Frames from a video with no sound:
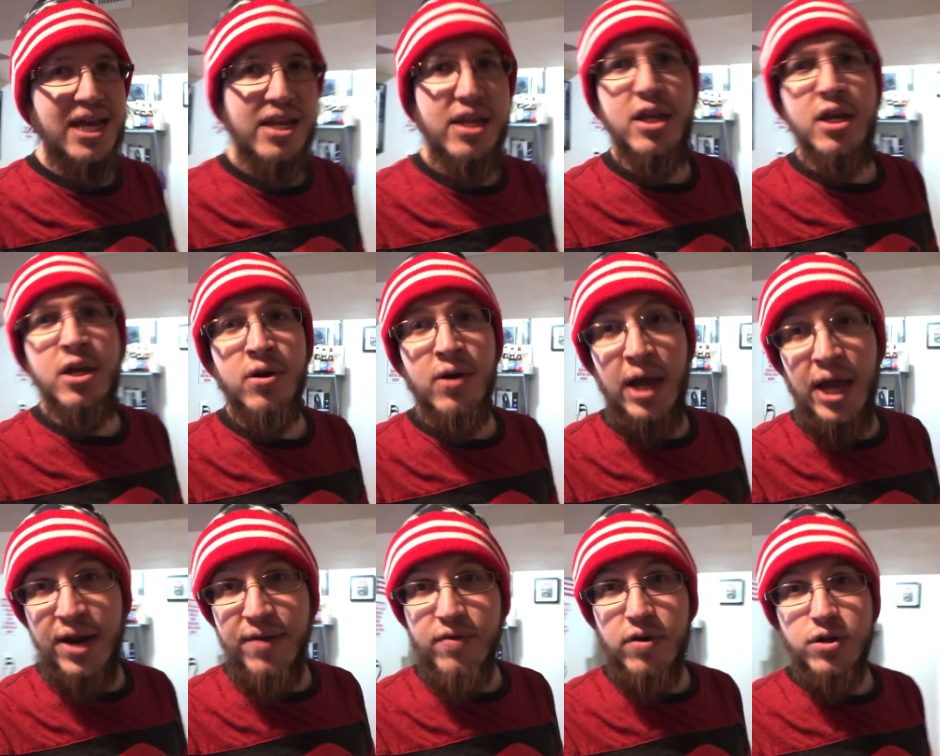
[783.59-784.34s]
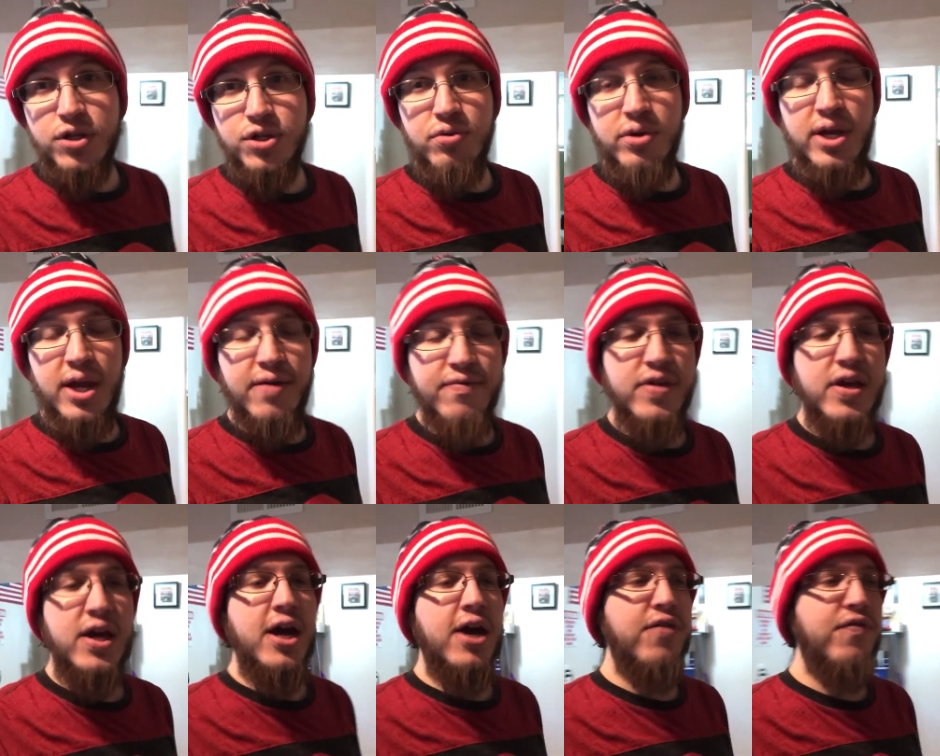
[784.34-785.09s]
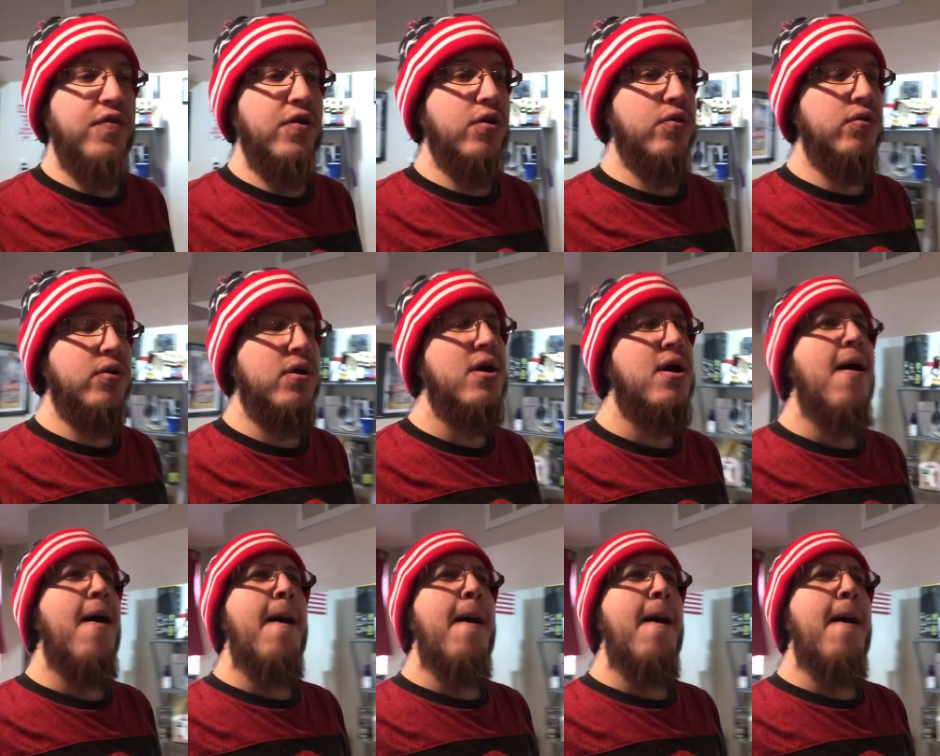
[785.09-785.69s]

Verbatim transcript: 10 year anniversary of the iPhone.